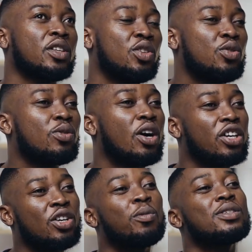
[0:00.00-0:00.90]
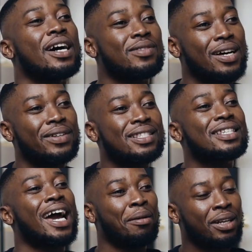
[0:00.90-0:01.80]
you almost have to have a
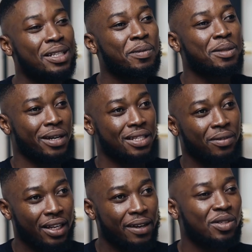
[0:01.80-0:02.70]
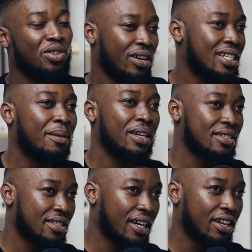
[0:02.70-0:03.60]
timeless perspective on life to create timeless
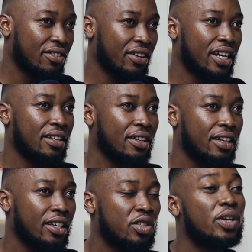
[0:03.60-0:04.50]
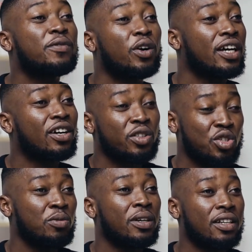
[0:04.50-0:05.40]
design, right? So if all you're
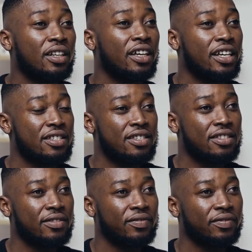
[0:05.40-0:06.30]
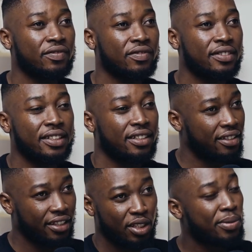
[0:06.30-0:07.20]
consuming is
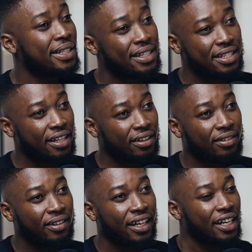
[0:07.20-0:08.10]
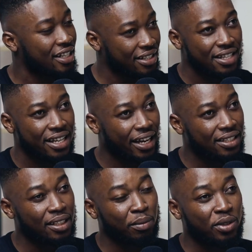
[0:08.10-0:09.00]
the Twitter TL and the designs that are
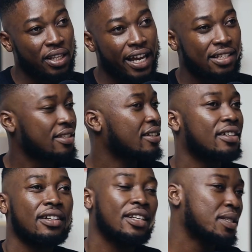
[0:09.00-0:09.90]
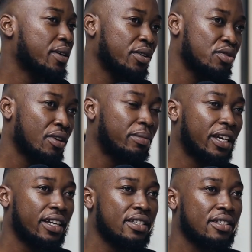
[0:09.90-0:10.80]
getting the most likes, that's what you're going to
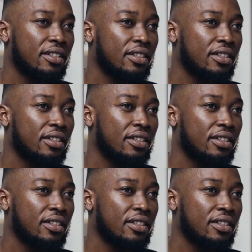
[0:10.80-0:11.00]
replicate.